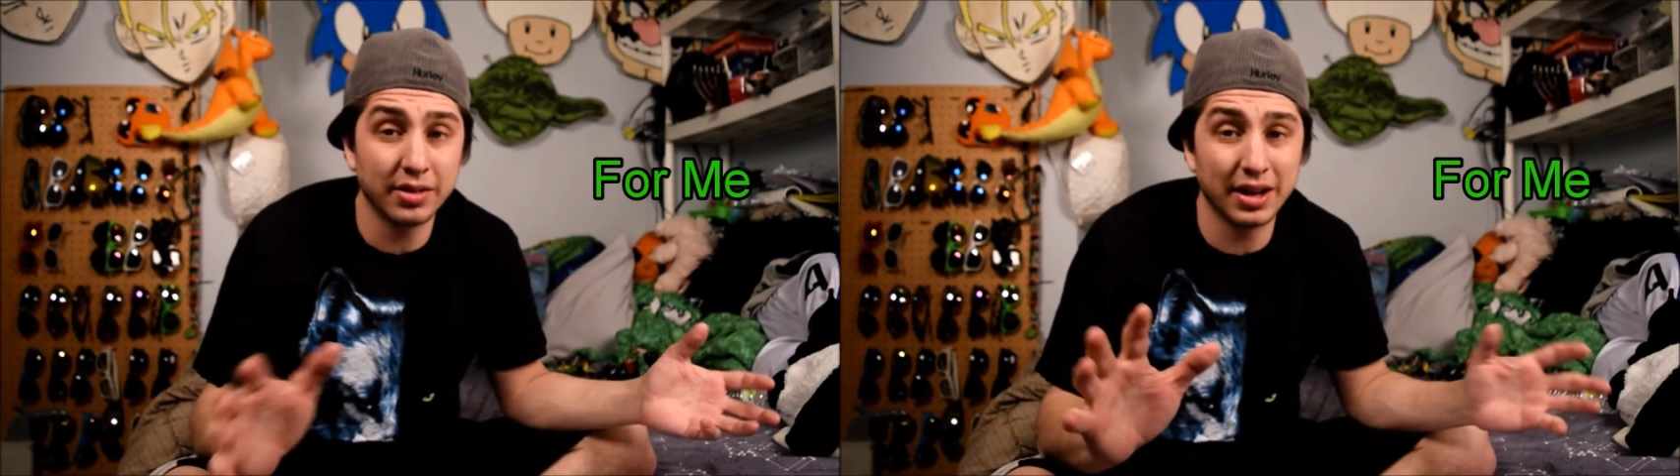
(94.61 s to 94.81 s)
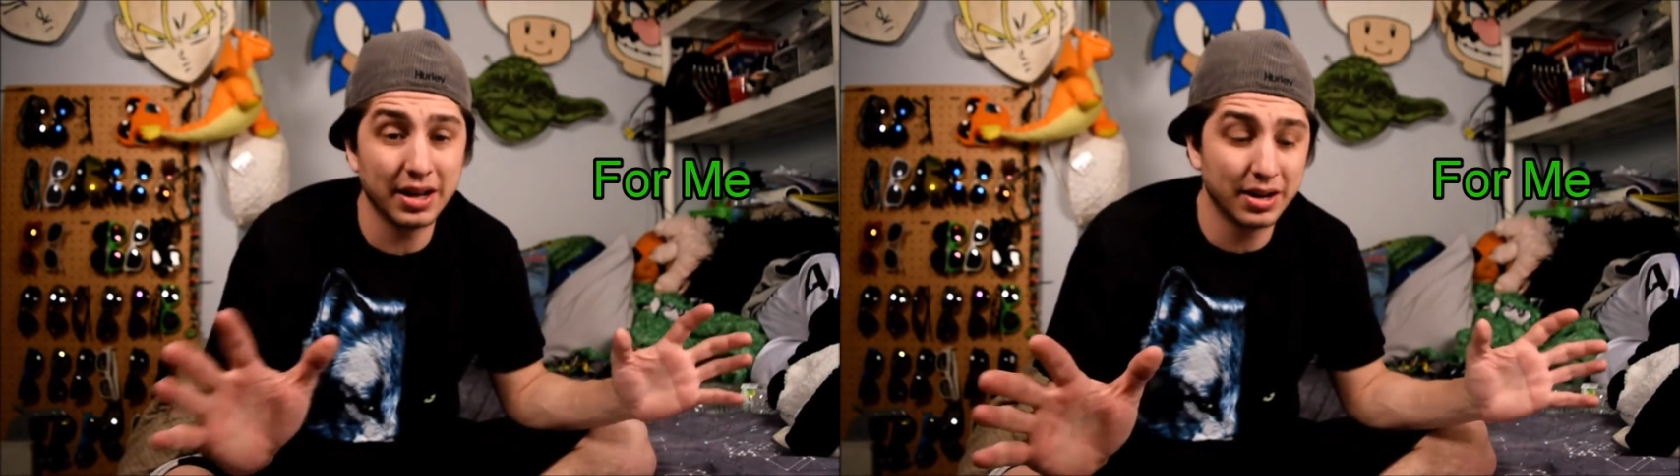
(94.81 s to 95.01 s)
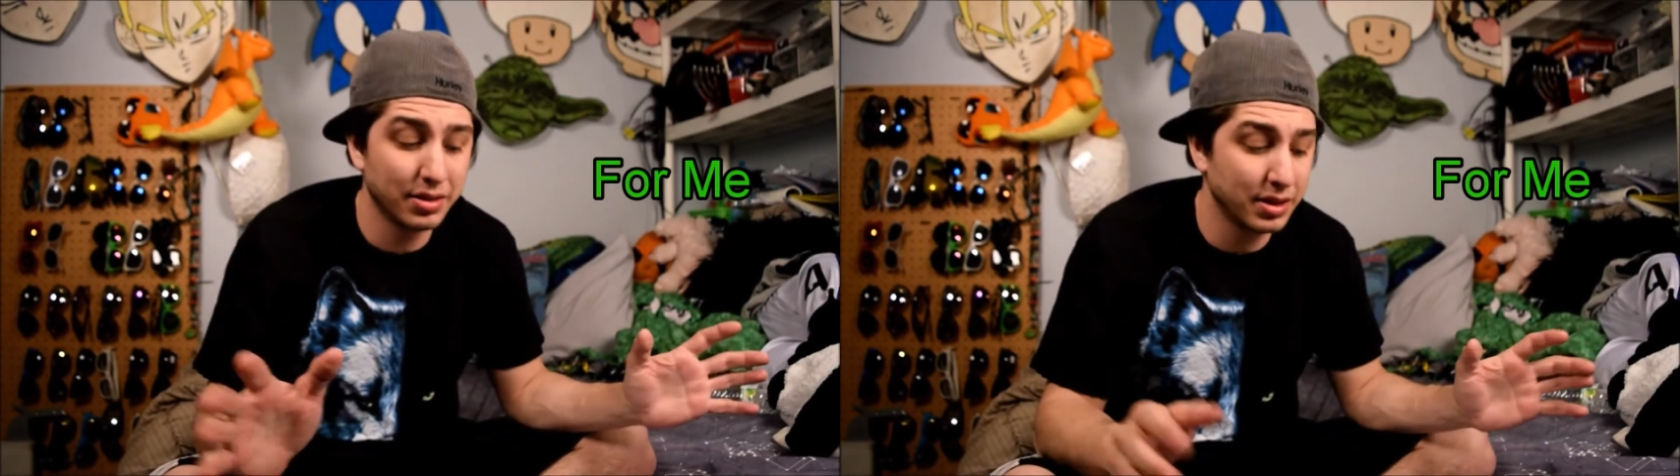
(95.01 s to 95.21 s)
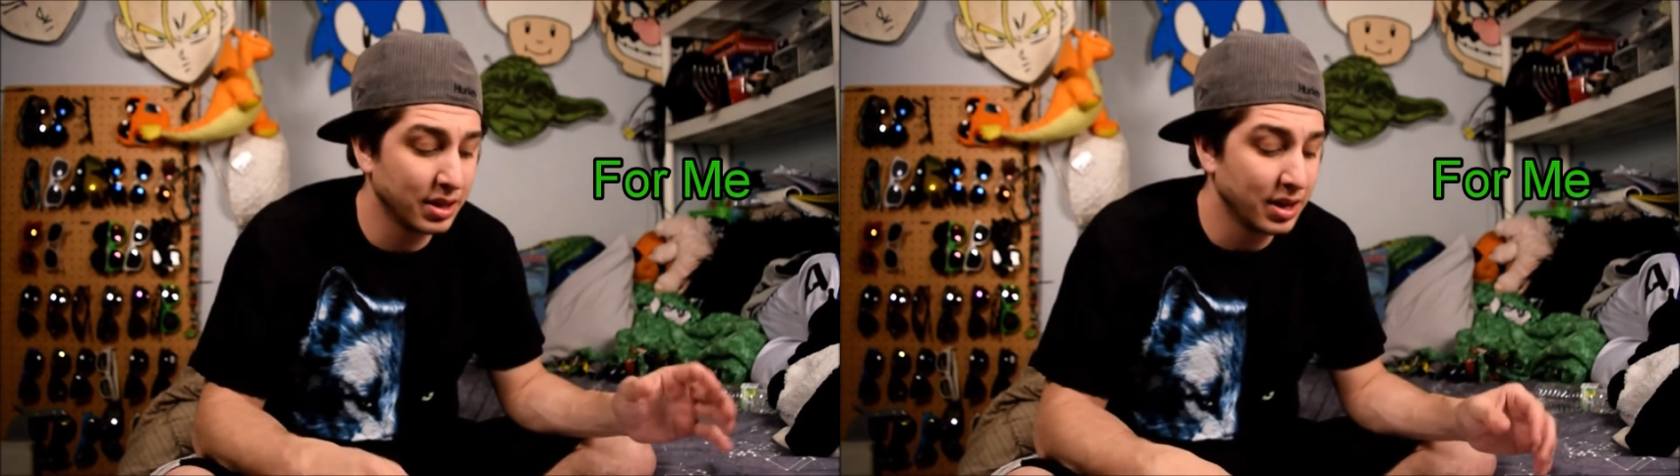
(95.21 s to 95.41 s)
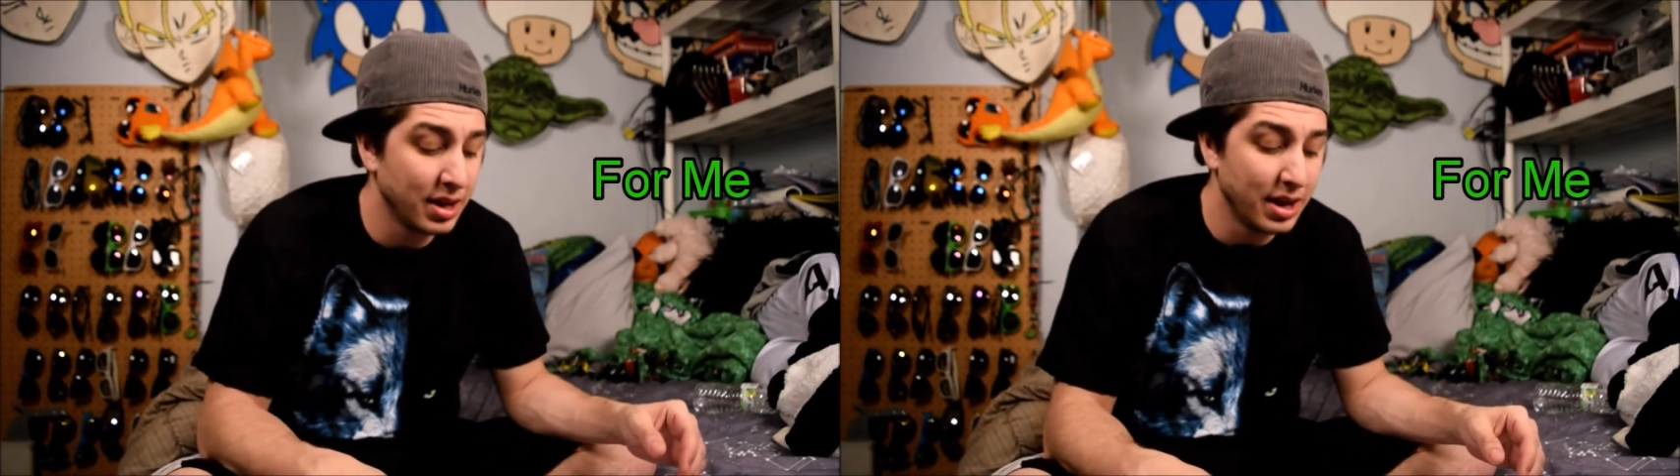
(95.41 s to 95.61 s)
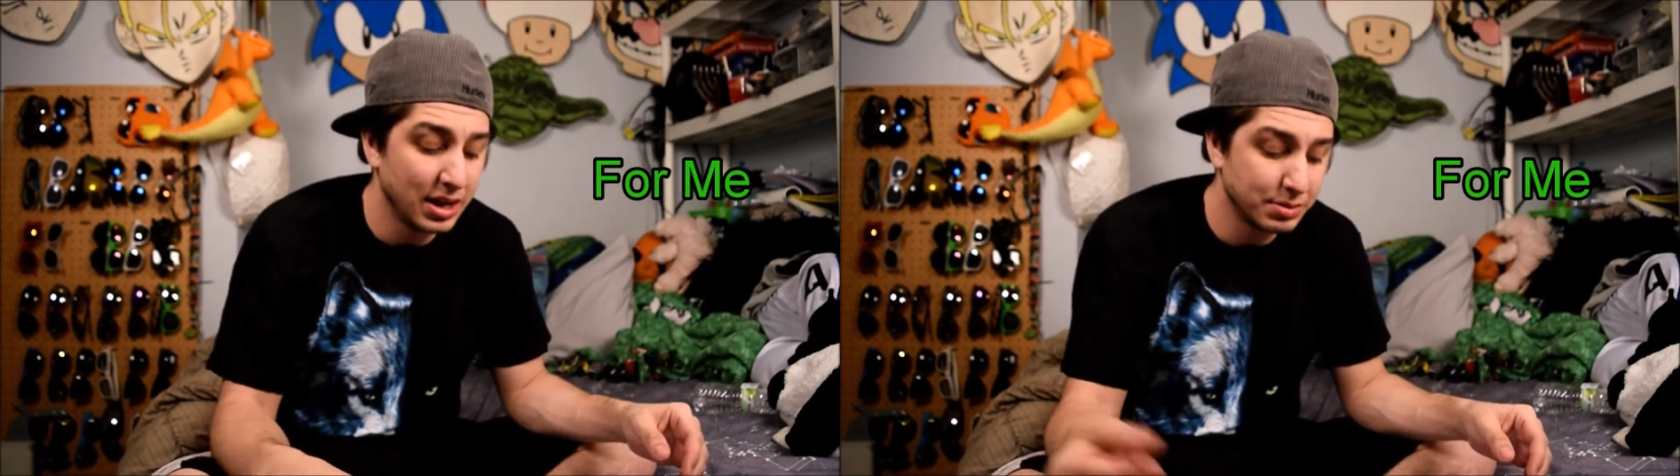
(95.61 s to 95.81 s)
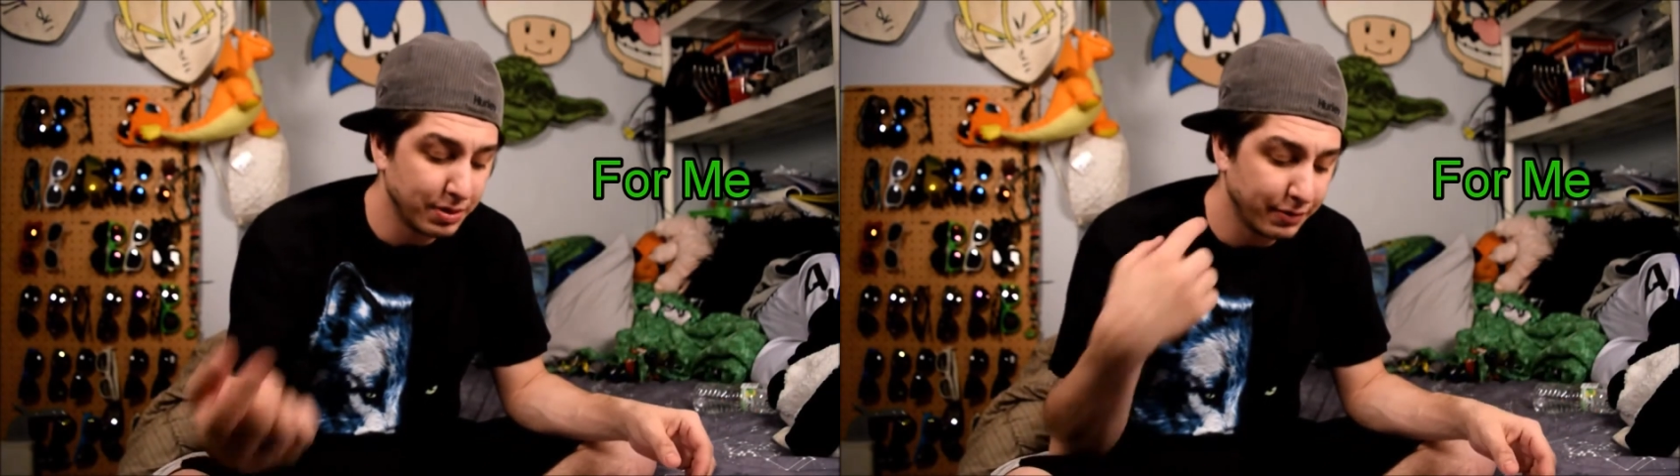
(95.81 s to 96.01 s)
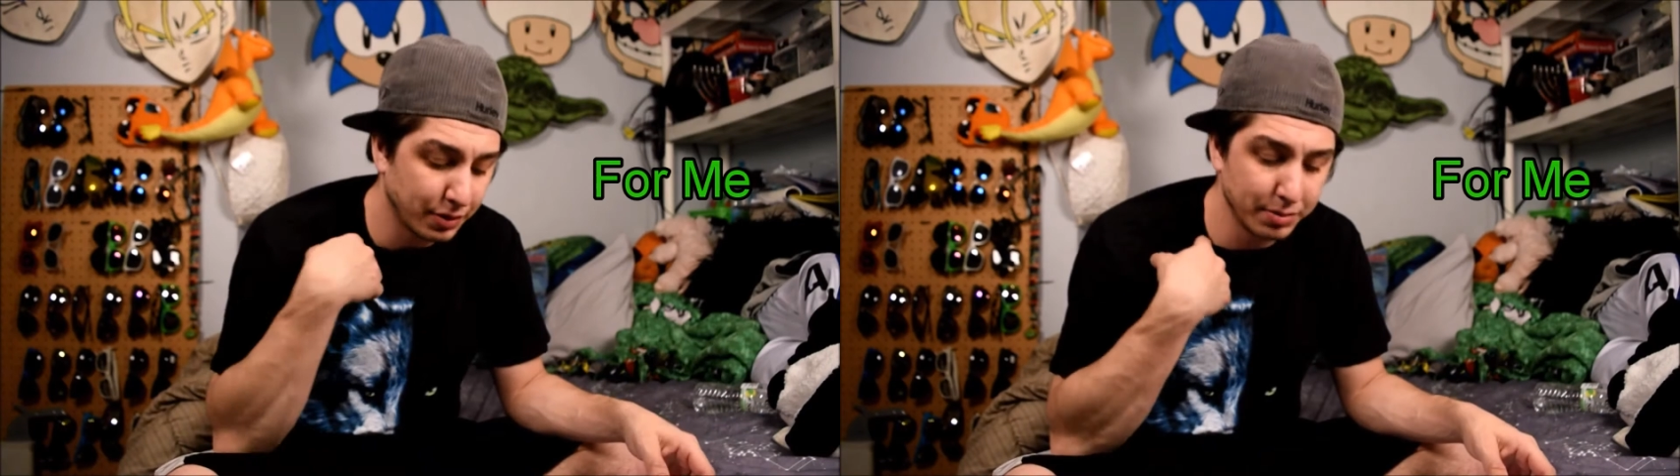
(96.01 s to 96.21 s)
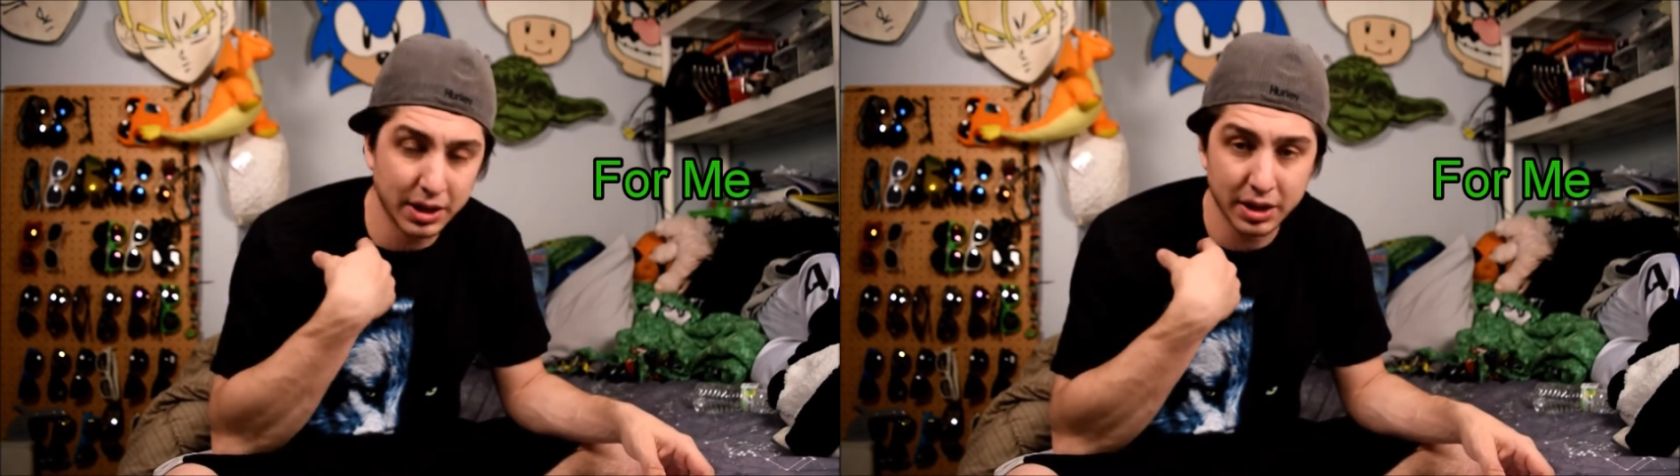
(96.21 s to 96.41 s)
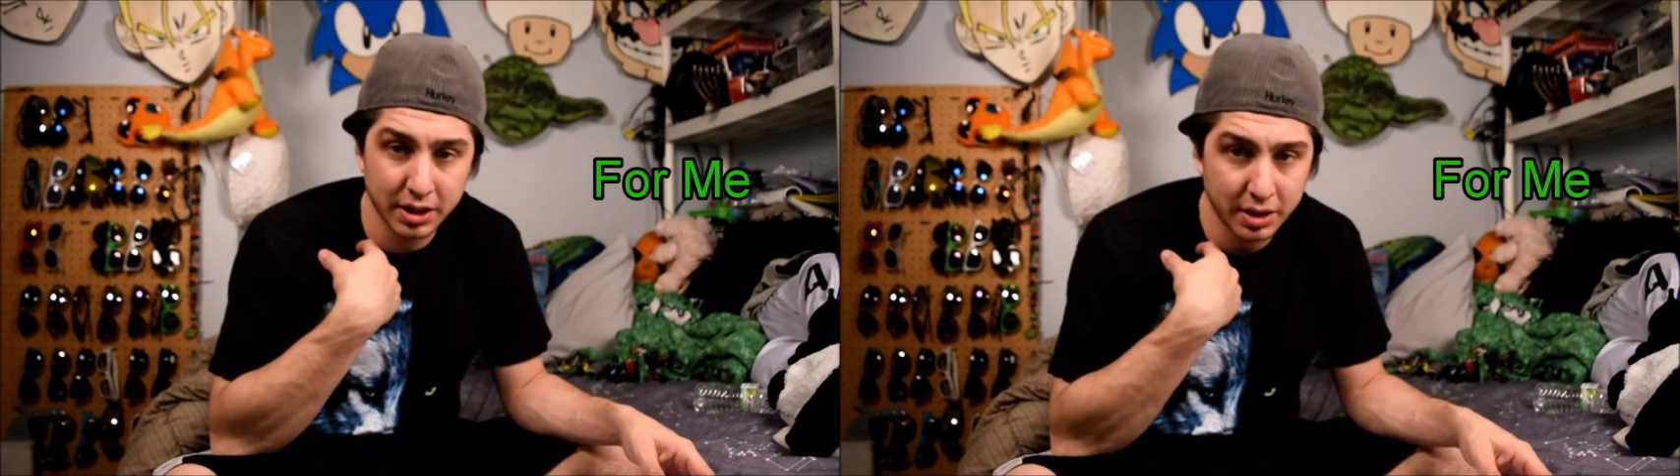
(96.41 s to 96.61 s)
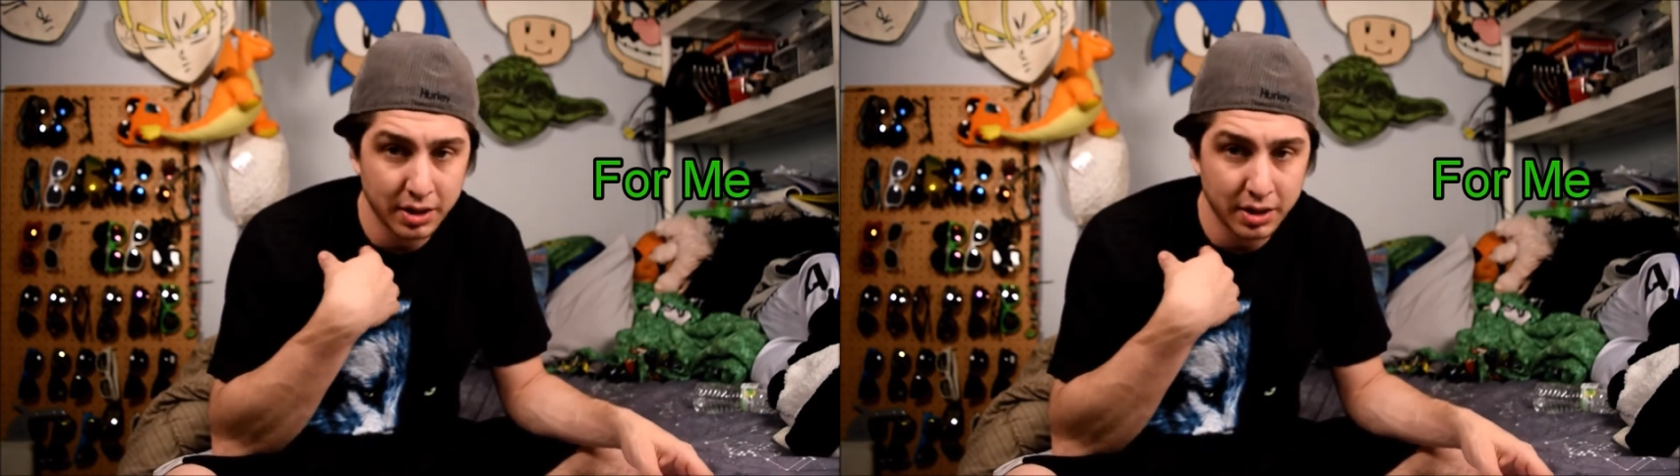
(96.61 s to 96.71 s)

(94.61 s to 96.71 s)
that kind of thing, has been for me.